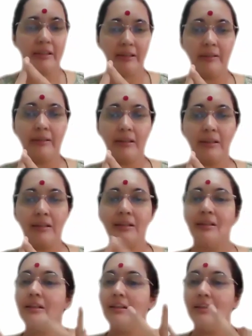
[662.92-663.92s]
distance,
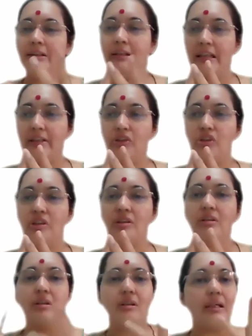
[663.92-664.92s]
direction,
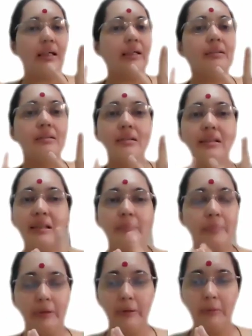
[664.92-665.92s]
and
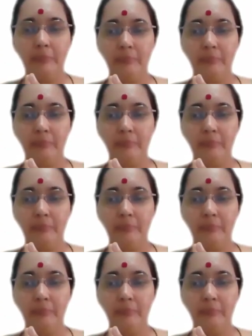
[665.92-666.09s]
symbol.